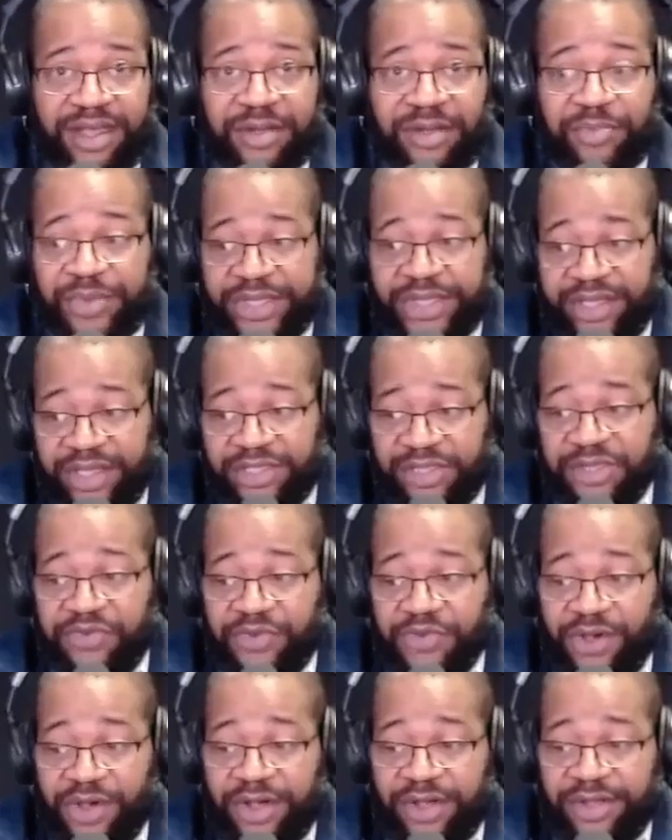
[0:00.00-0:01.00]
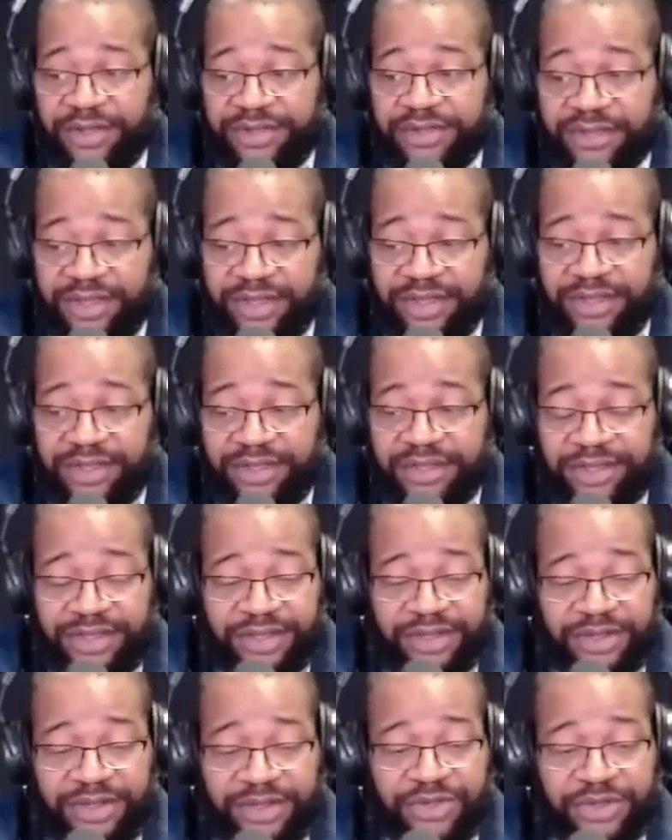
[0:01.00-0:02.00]
Because of all
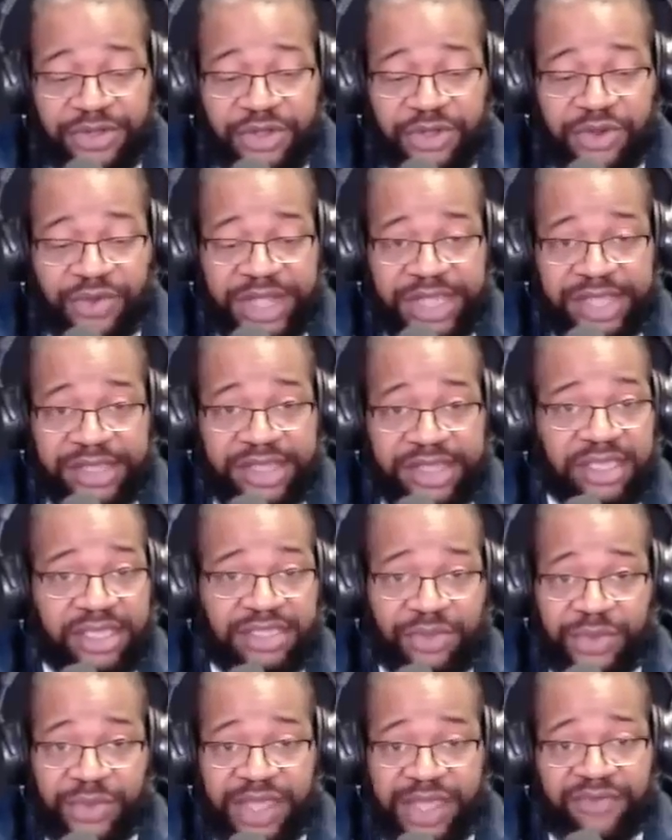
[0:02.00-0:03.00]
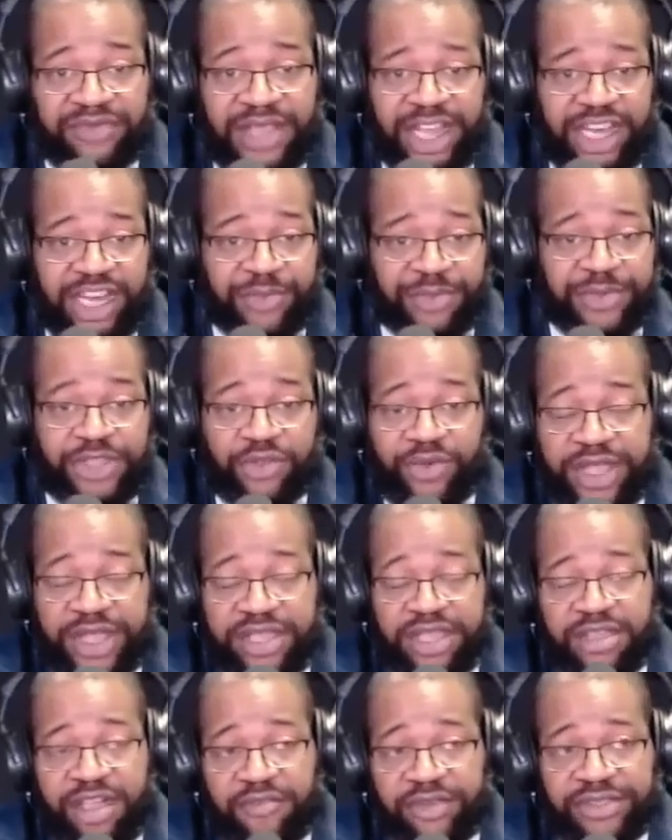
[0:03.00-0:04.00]
the great things that we have lined up and the great
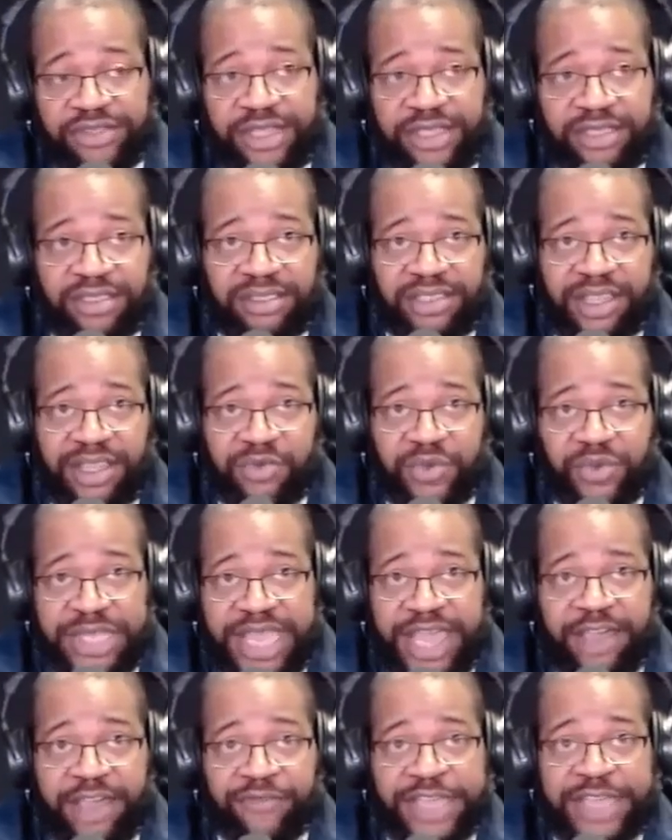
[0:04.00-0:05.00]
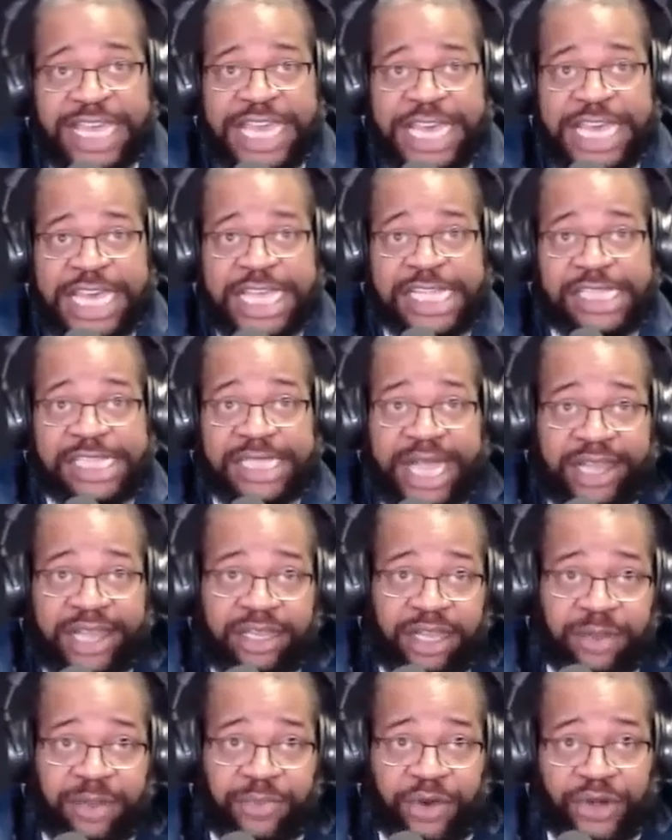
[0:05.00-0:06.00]
conversations that we have lined
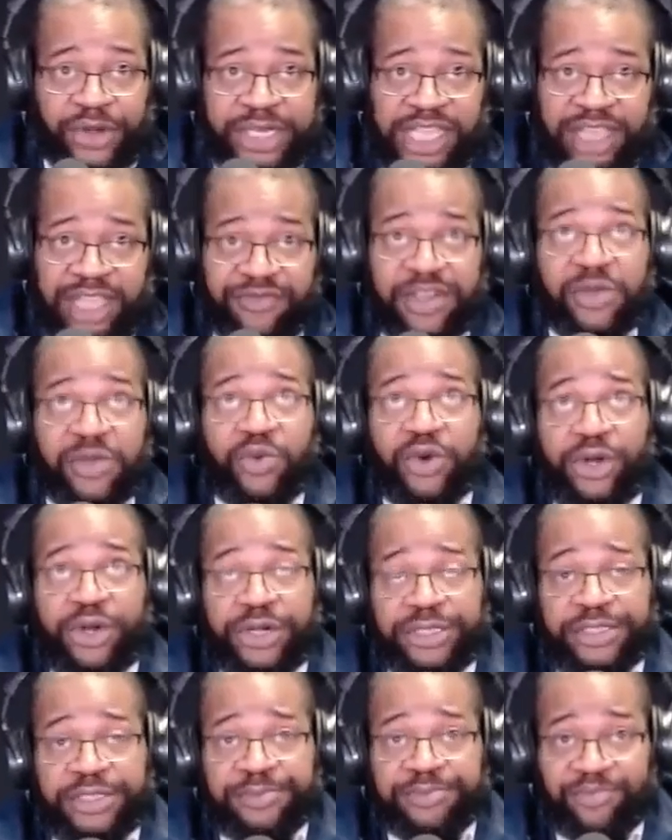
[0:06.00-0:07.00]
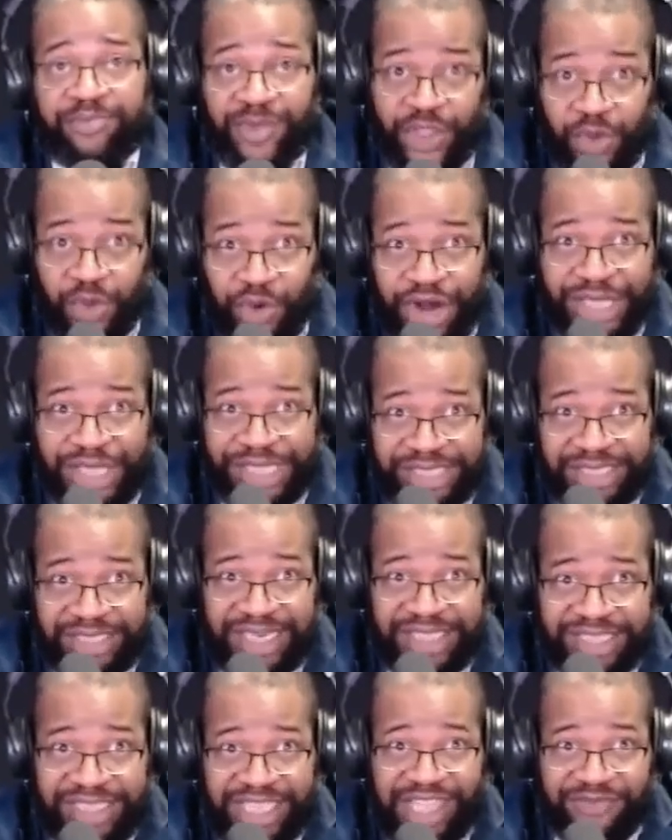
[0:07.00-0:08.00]
up on Evening Words. You are listening
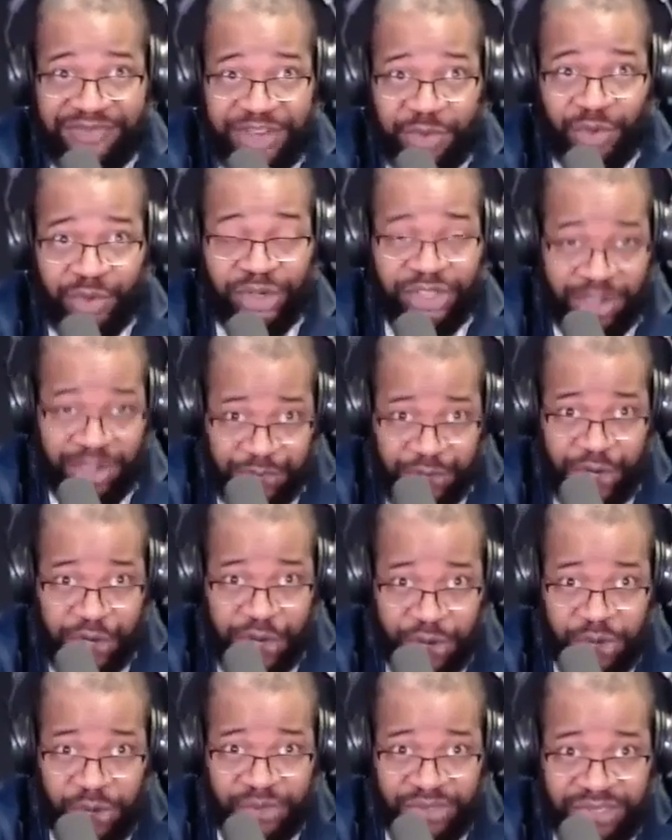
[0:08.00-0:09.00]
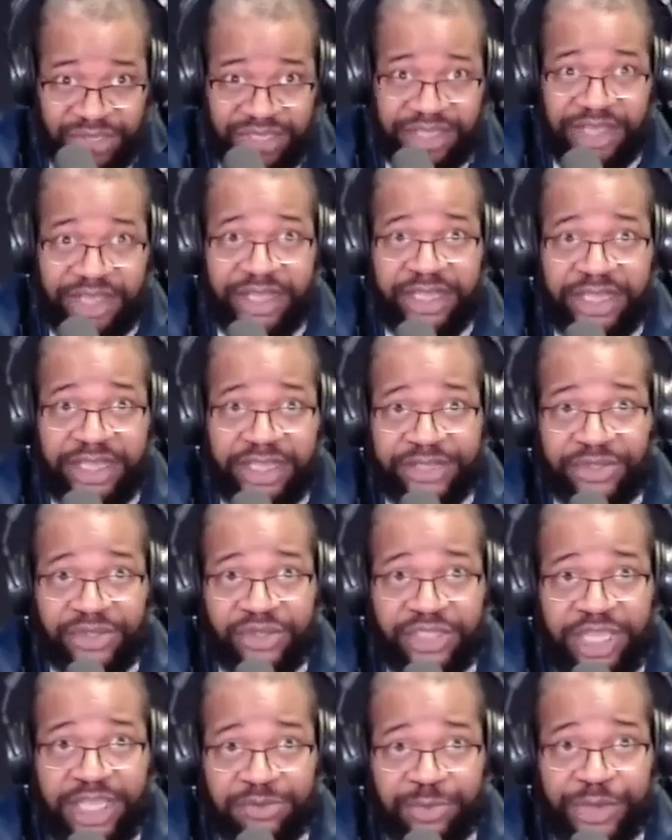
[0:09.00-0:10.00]
to Evening Words. I'm your host, Dr.
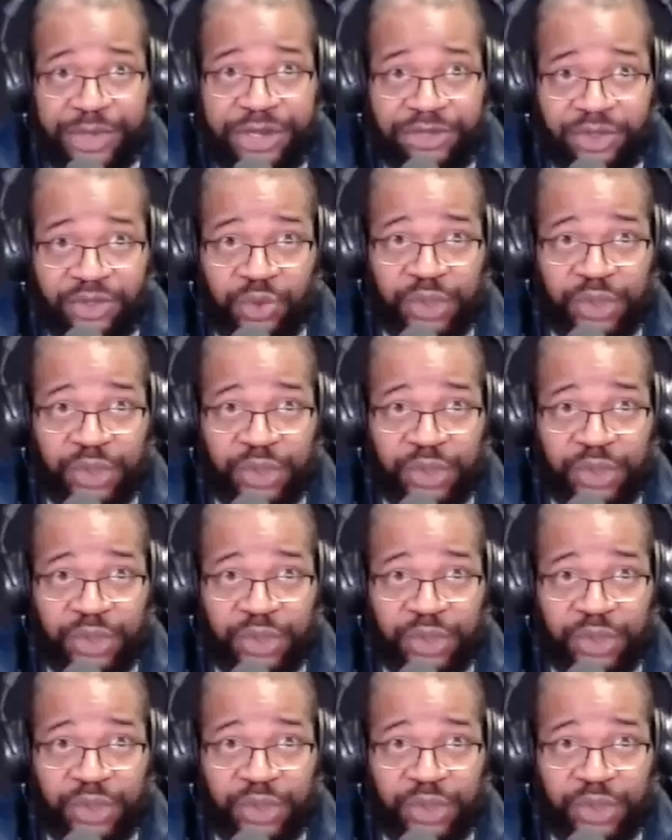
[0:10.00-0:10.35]
James Peterson.